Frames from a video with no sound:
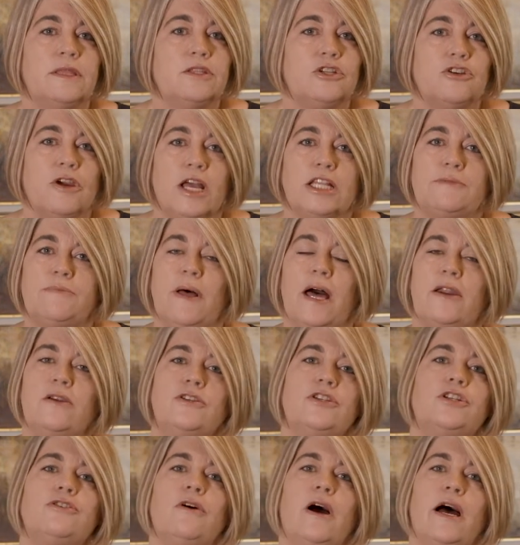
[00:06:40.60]
Transplant
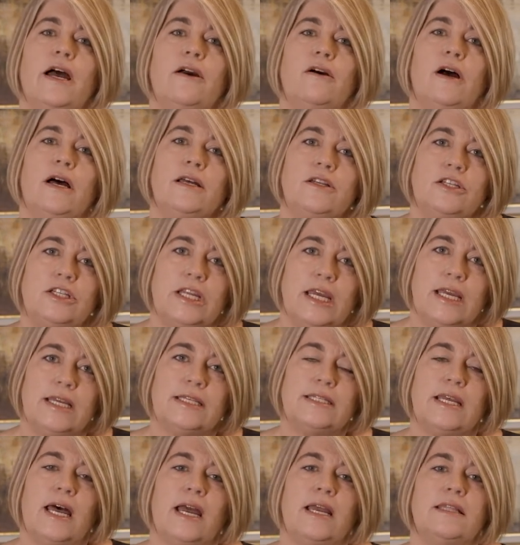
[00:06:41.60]
Australia,
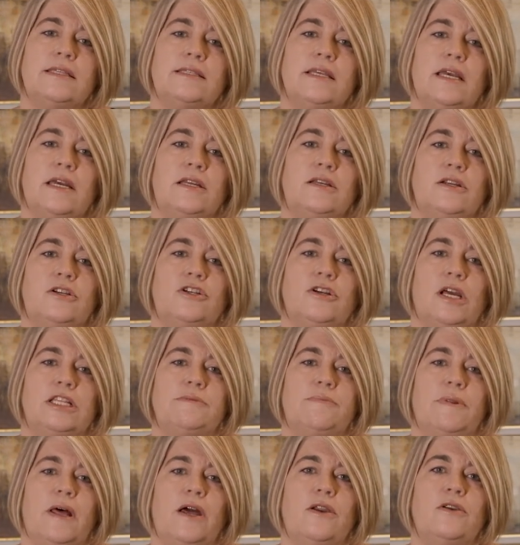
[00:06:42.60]
TSANZ,
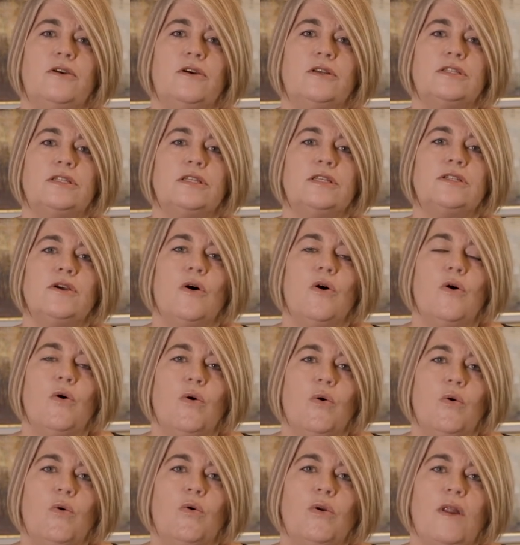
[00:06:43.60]
Transplant Nurses,
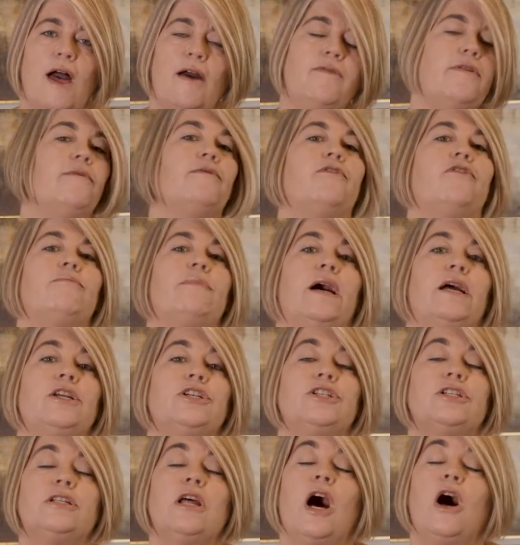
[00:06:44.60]
all have
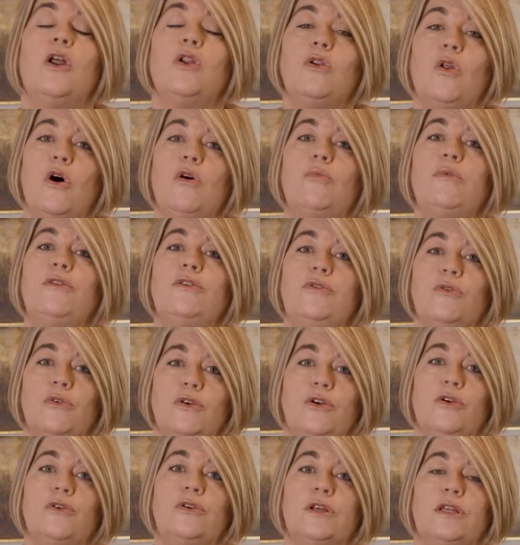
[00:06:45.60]
information along with your
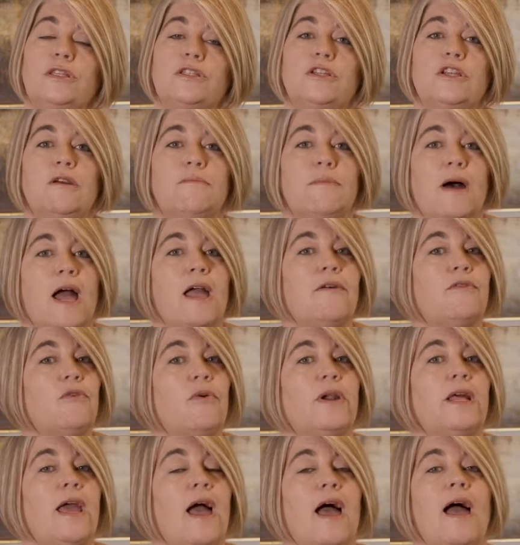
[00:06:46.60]
units, and you may have
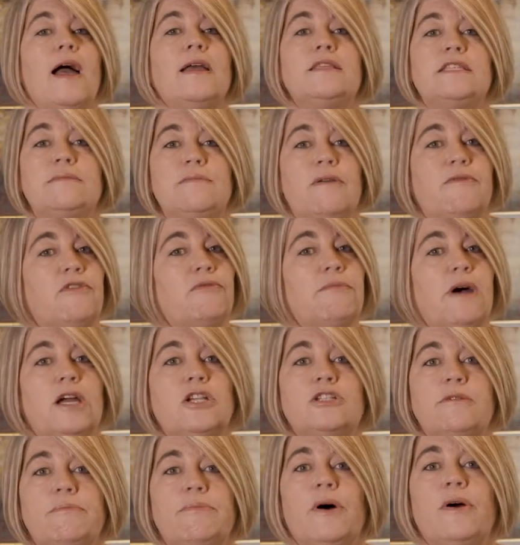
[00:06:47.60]
already had some
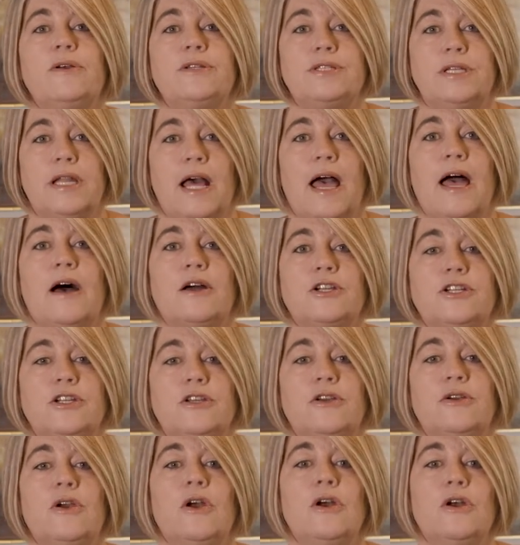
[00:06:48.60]
information posted out to
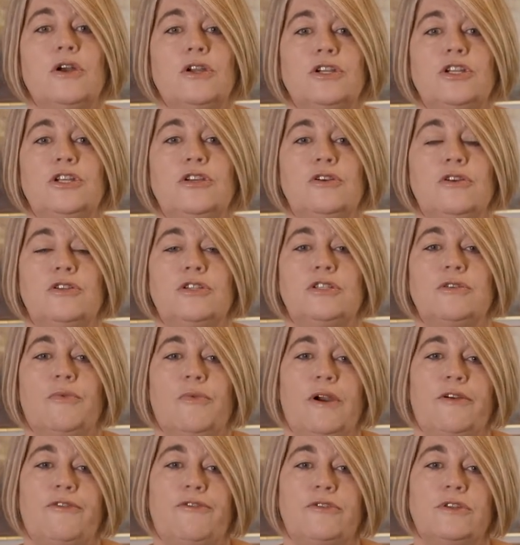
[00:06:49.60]
you to use as a
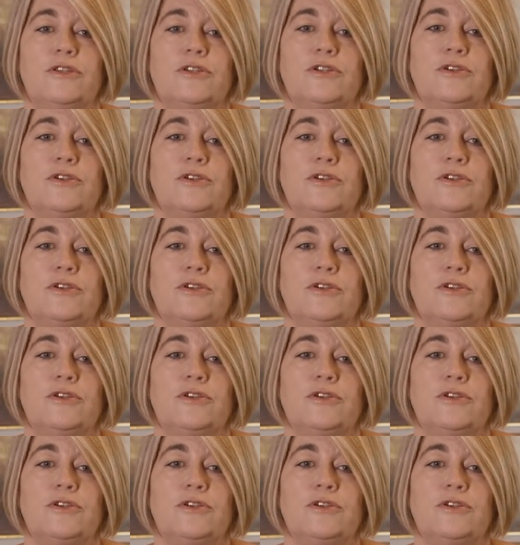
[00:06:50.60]
reference